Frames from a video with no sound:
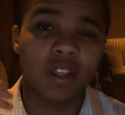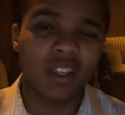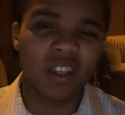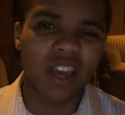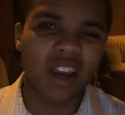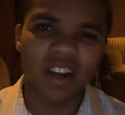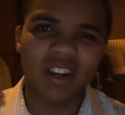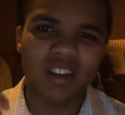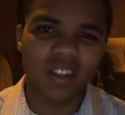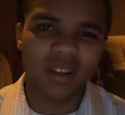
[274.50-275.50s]
they could have
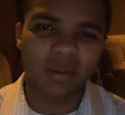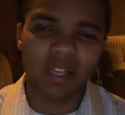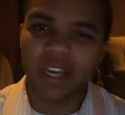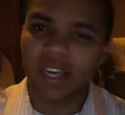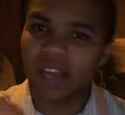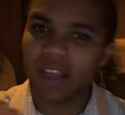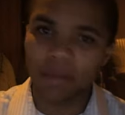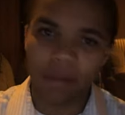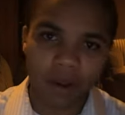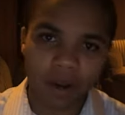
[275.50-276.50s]
did something like got
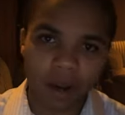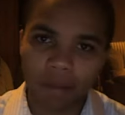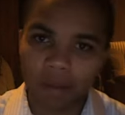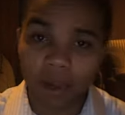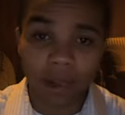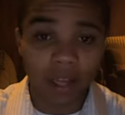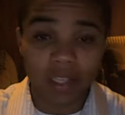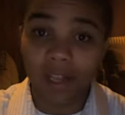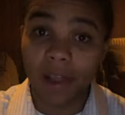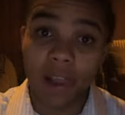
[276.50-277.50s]
that player out. But like I
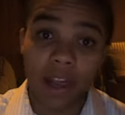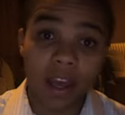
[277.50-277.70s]
said,